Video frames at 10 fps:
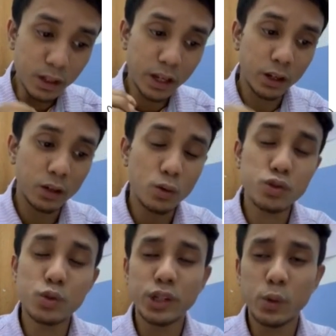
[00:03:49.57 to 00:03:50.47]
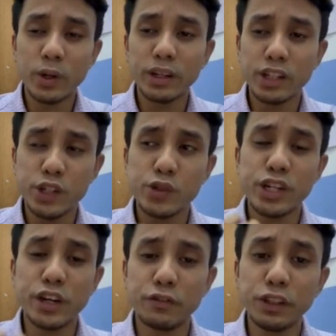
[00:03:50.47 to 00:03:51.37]
and also require huge
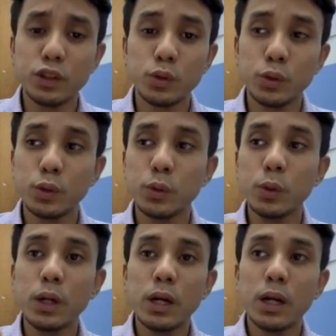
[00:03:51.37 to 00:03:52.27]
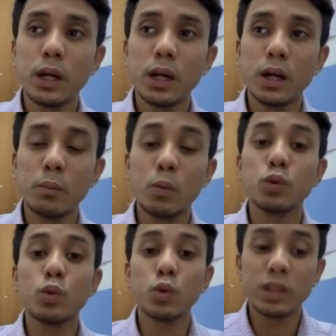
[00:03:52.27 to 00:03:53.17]
effort to do
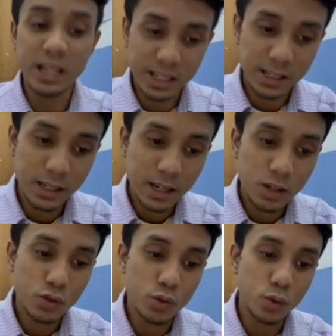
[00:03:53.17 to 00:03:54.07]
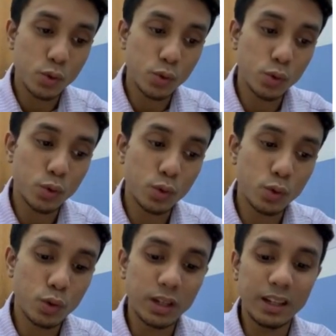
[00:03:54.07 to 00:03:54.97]
motor tasks.
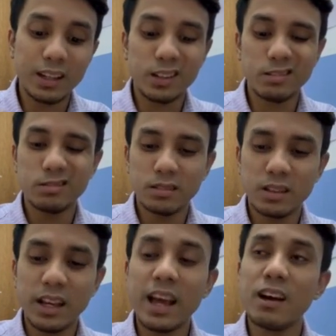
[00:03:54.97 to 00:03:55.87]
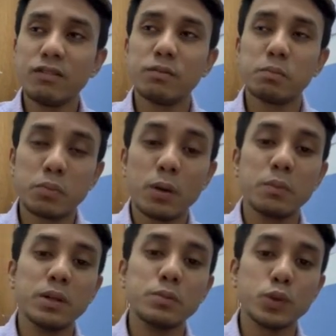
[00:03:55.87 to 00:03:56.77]
So they have
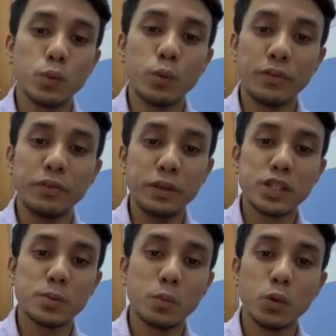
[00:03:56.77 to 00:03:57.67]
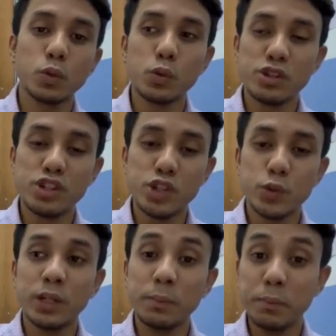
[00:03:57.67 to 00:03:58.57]
problems with this motor issue,
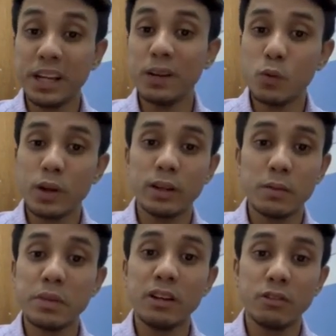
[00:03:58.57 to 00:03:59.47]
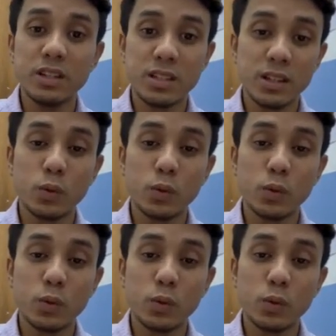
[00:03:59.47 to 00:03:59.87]
the main reason